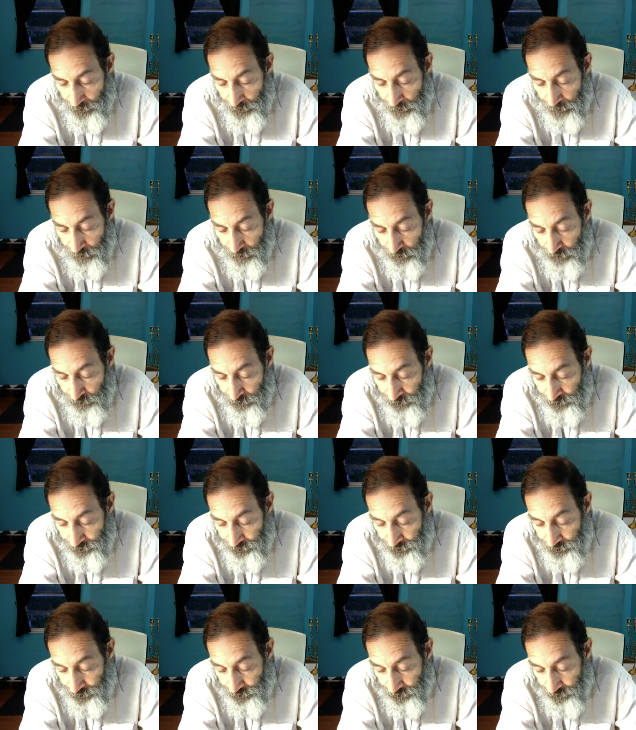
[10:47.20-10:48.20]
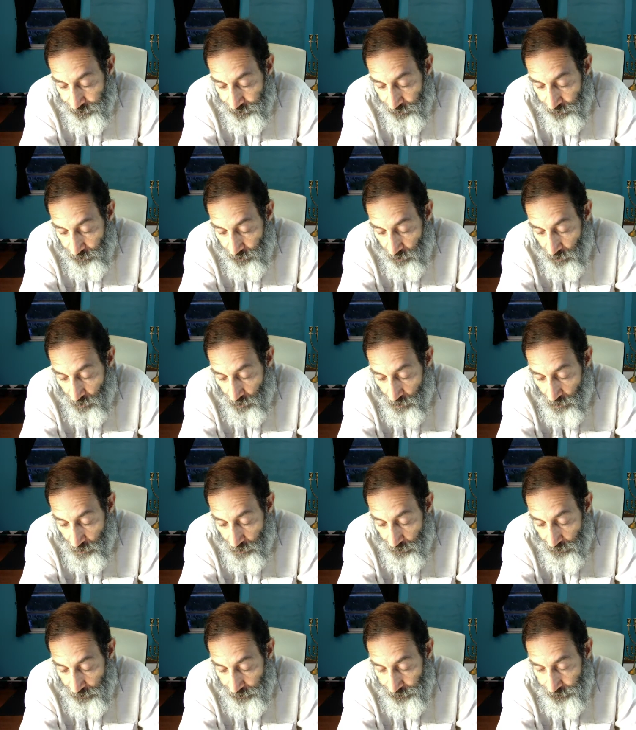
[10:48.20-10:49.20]

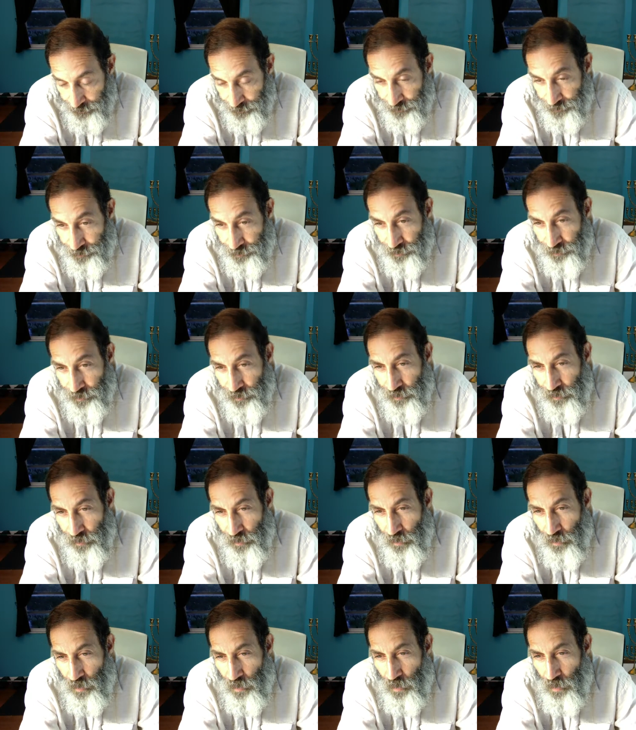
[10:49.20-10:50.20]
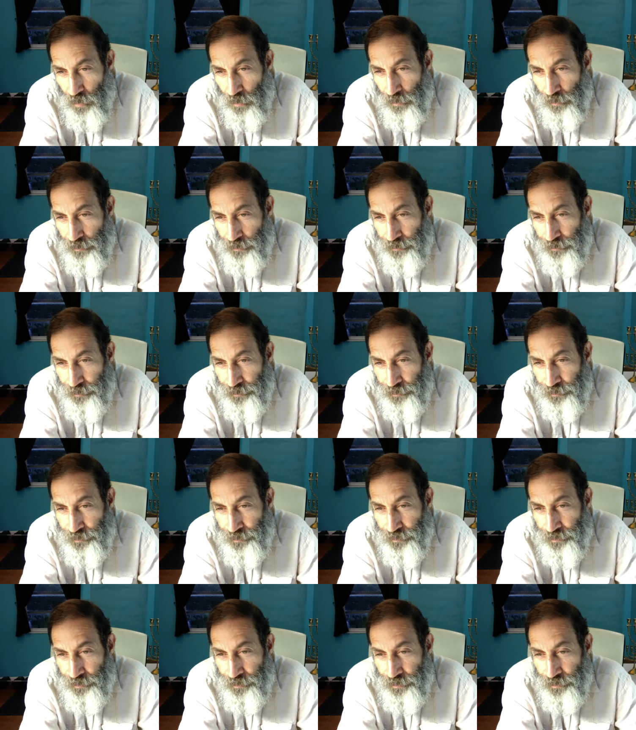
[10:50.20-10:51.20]

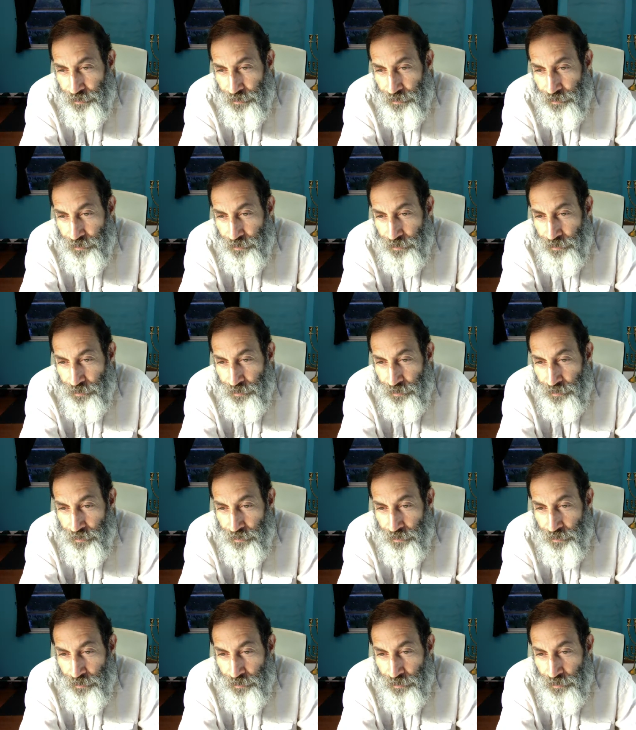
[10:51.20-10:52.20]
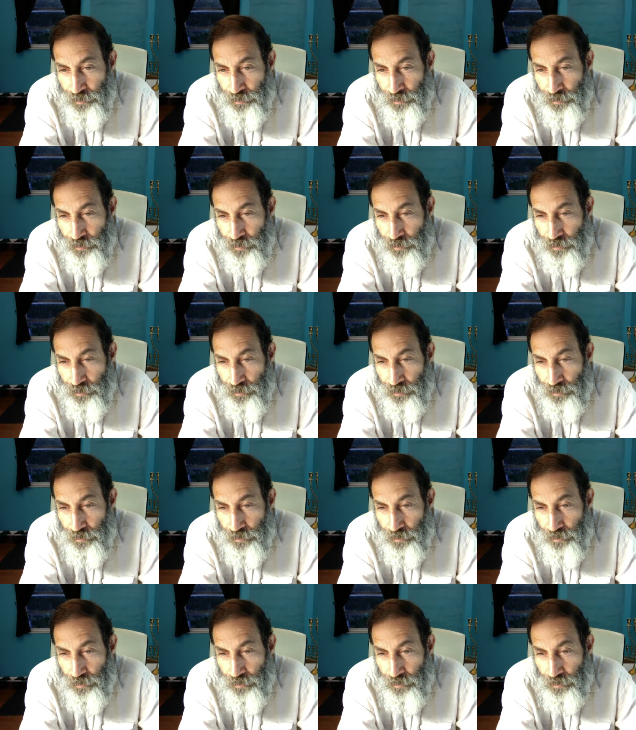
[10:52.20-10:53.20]

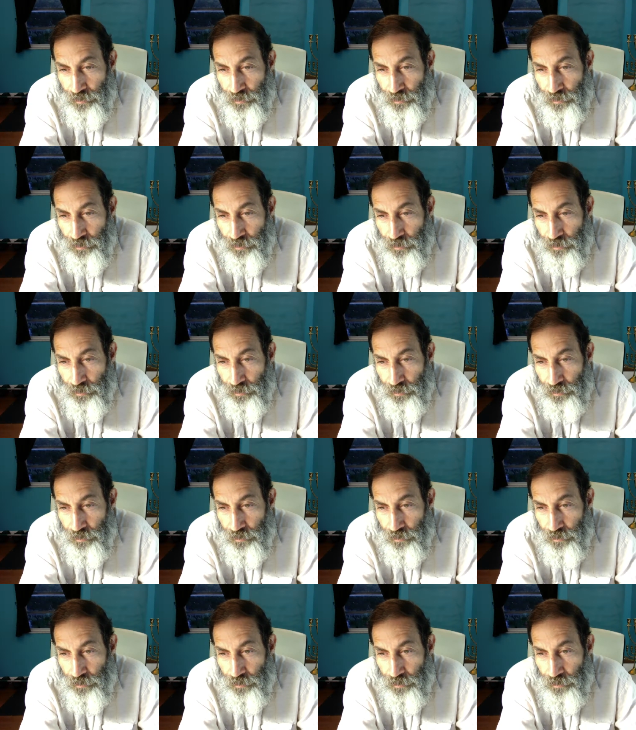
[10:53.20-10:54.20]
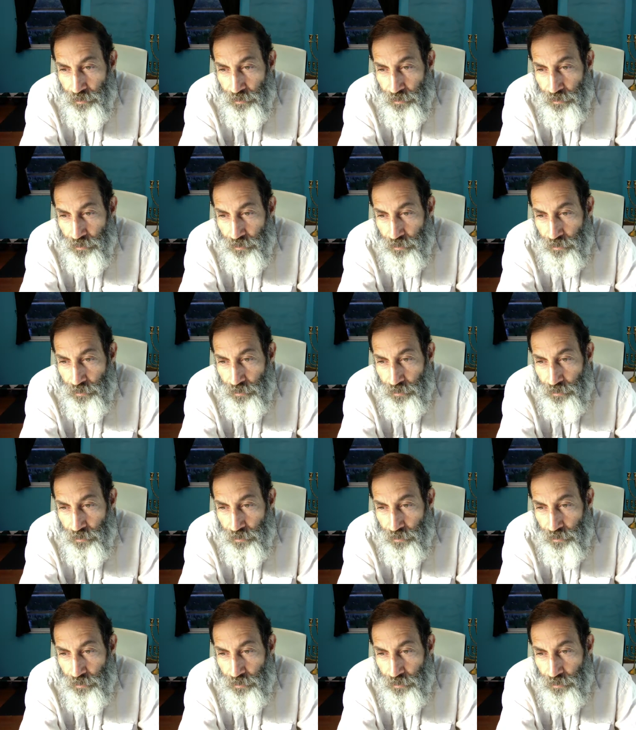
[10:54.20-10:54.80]
Nothing is said.